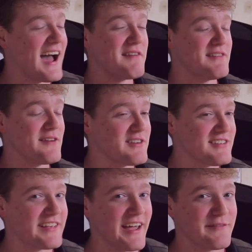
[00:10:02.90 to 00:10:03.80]
I've never
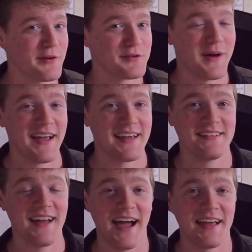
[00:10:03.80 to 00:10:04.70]
disliked
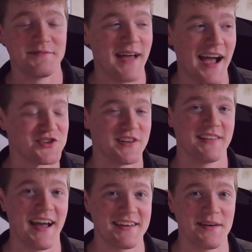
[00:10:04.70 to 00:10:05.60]
Volkswagen. I actually
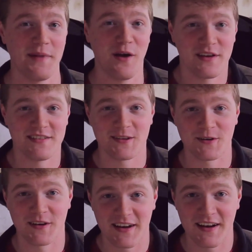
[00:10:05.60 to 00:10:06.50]
like them. I would
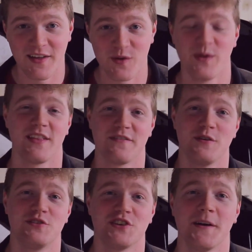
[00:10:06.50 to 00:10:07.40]
consider getting another one in the
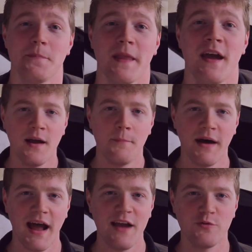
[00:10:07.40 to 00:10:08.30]
future.
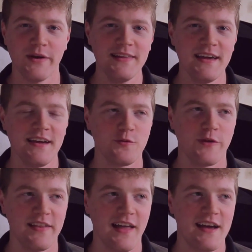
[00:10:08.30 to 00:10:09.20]
But I really
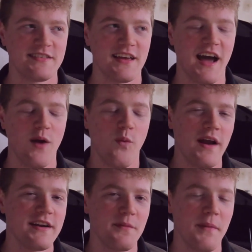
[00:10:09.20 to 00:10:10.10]
realized that I
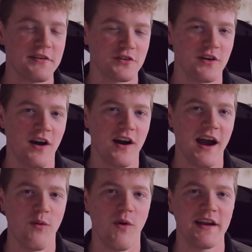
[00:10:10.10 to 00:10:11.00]
wanted a muscle car.
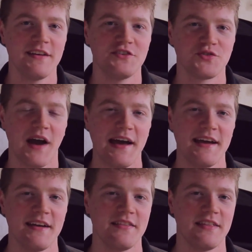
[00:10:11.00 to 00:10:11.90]
I wanted to
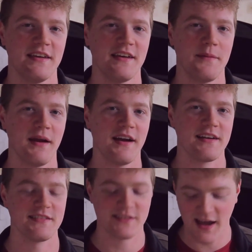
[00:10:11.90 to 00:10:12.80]
try the
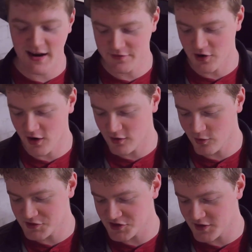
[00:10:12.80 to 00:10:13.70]
American side of car
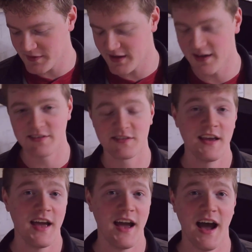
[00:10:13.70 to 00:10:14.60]
culture because
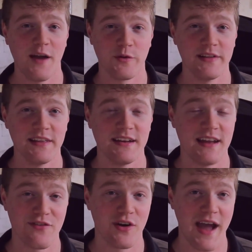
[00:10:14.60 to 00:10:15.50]
I really
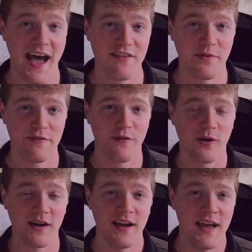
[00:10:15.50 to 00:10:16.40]
never have
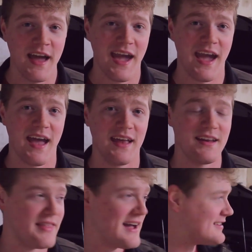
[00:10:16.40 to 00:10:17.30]
before.
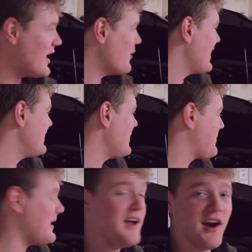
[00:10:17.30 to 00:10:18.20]
And that's how we ended
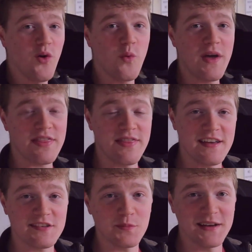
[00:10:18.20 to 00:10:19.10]
up here with
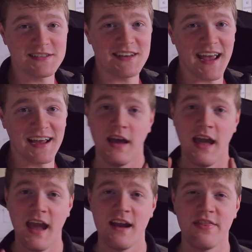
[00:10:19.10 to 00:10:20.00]
this Mustang.
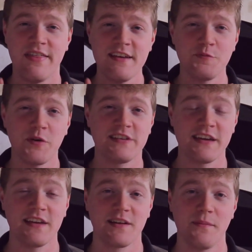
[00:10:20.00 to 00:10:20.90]
And this
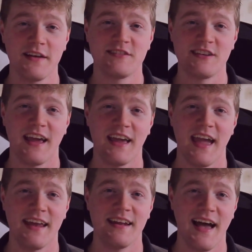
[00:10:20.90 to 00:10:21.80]
particular Mustang
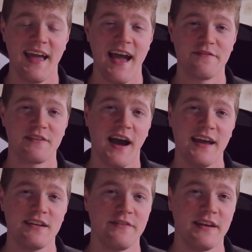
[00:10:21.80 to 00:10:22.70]
and I have
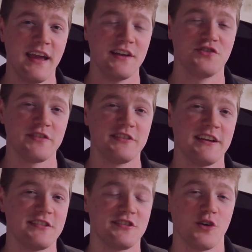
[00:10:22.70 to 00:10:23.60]
kind of an
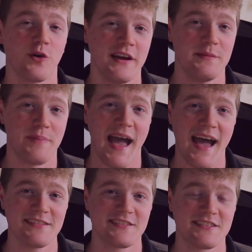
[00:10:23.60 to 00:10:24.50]
interesting storied
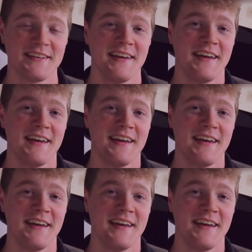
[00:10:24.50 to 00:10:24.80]
past,